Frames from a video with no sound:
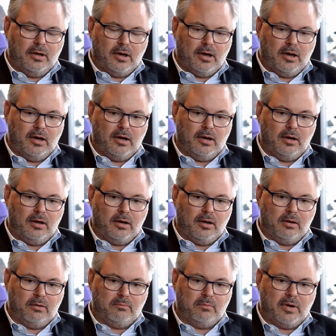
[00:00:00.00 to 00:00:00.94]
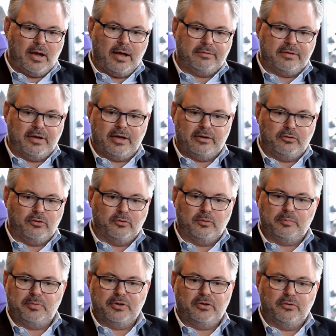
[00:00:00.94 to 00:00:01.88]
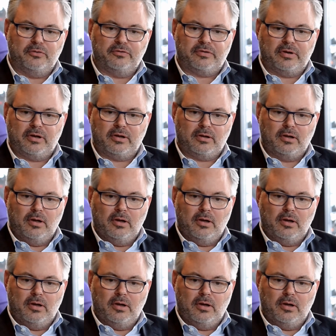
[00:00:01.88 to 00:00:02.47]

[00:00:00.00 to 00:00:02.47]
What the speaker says: and then you would be using